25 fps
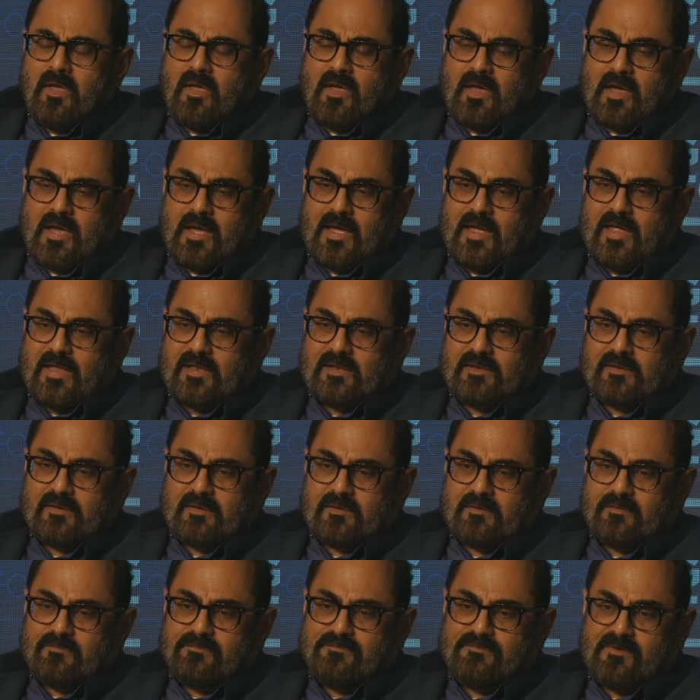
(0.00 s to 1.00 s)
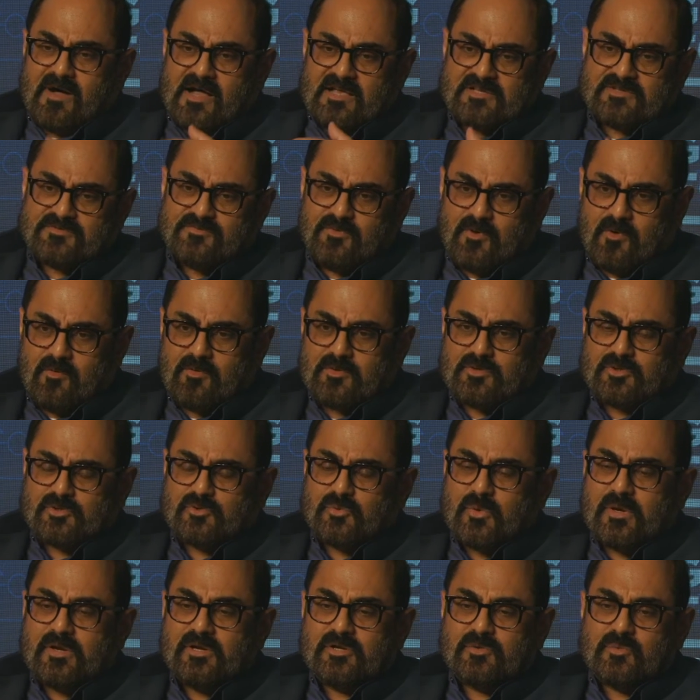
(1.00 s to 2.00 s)
And fast forward to
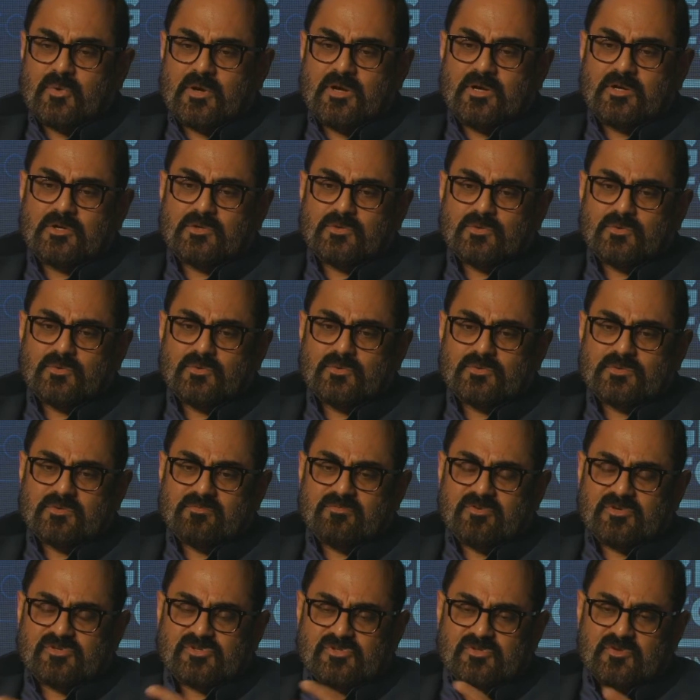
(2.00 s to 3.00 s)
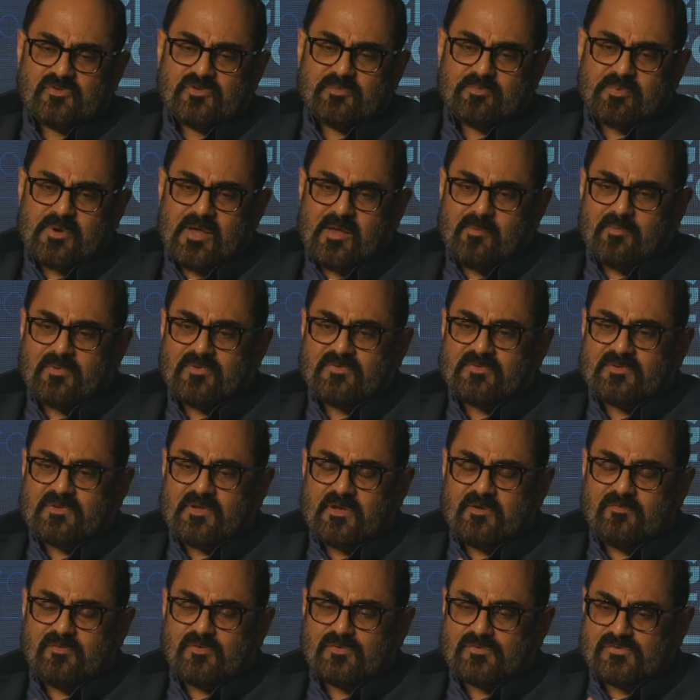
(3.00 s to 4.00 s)
2022, the vision of the Prime Minister,
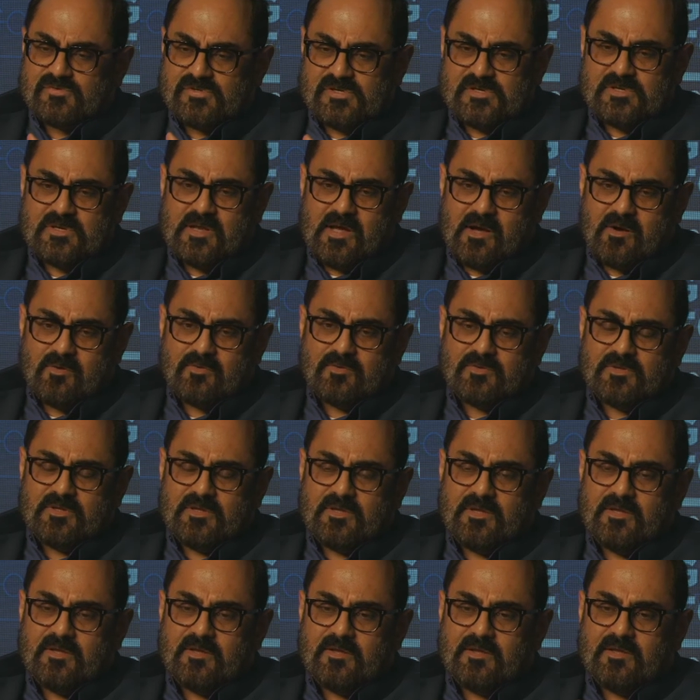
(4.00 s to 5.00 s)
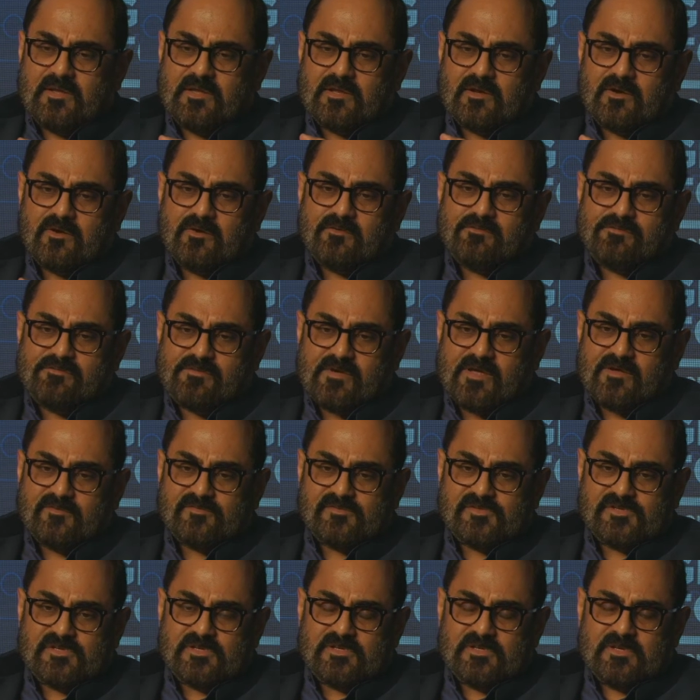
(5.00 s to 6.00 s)
and you see now in the era of
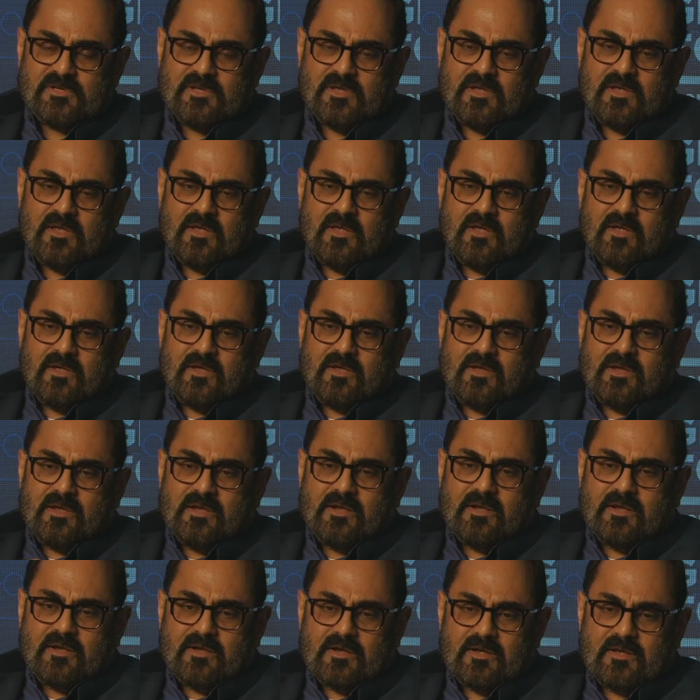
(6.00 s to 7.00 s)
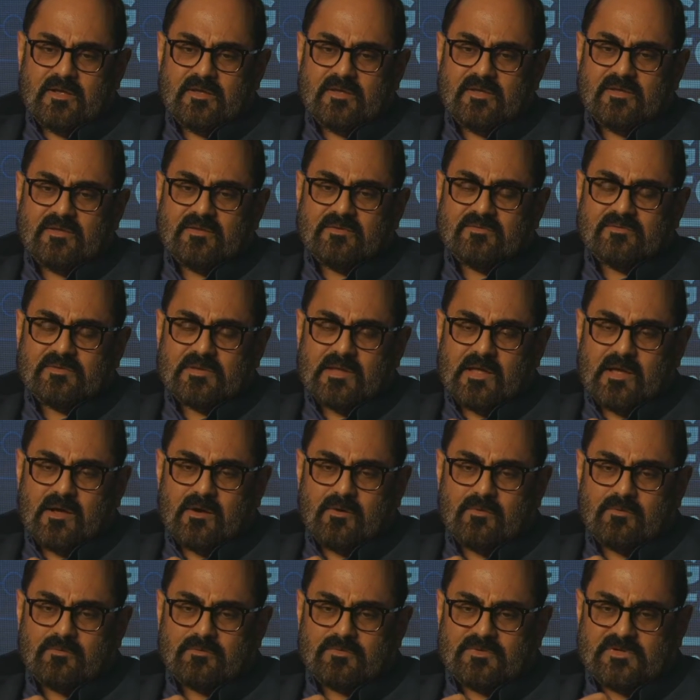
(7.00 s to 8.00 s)
5G, India is
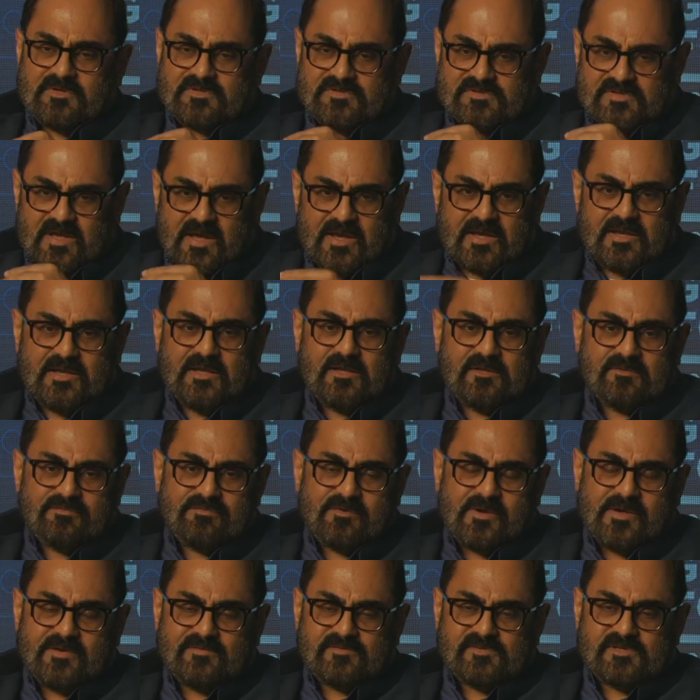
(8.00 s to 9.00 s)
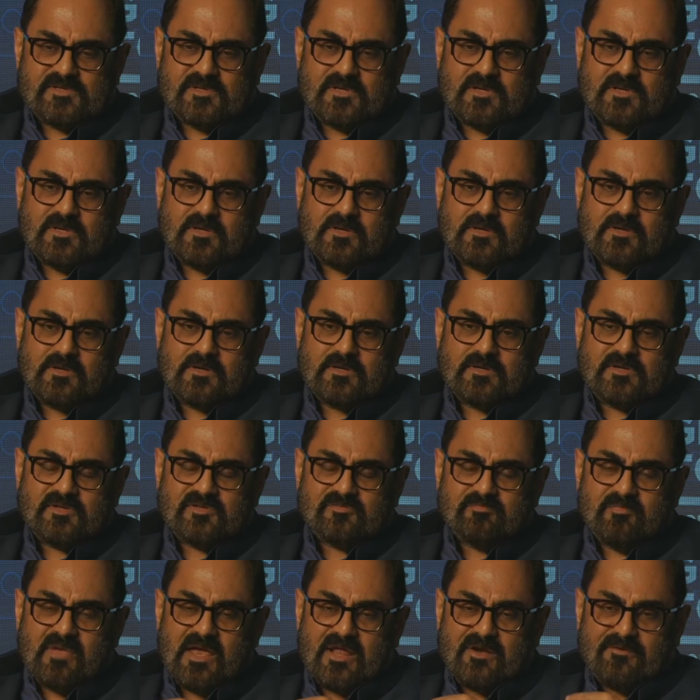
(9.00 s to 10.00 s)
now designing 5G gear,
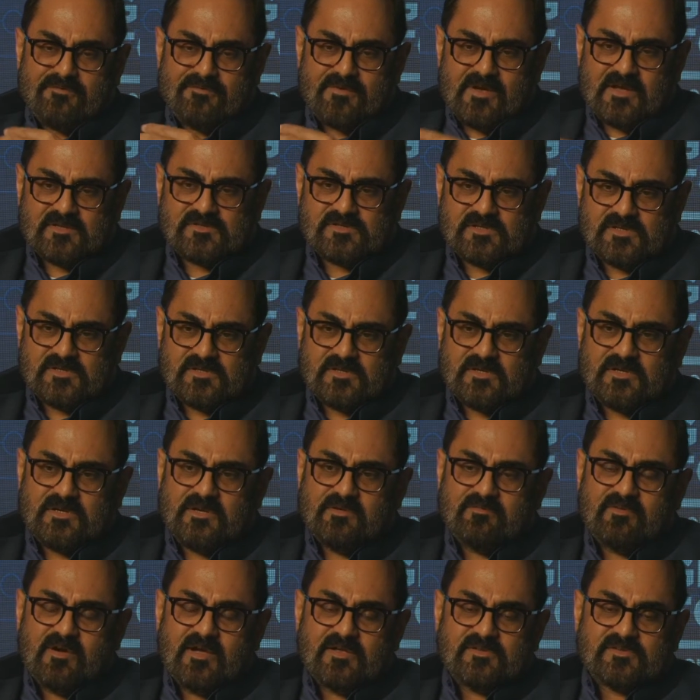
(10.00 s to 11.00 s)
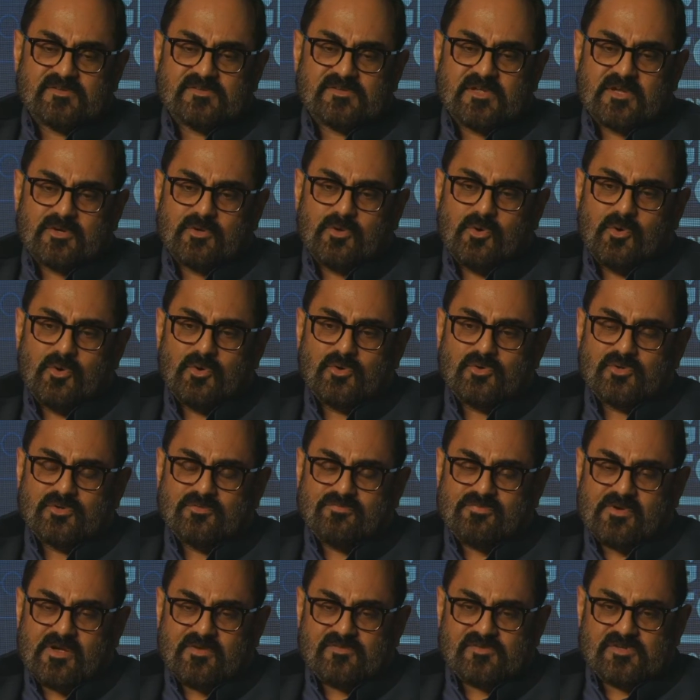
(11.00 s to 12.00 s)
is manufacturing the devices that go into the
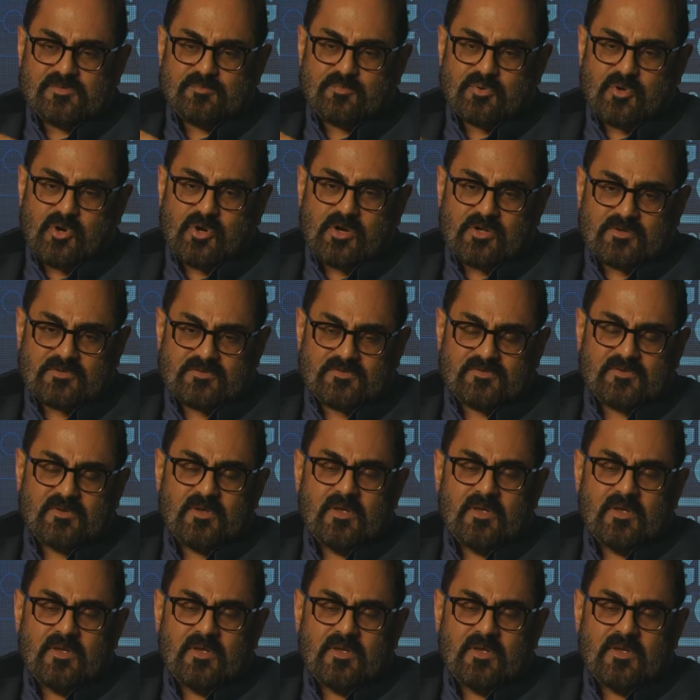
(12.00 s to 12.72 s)
5G products.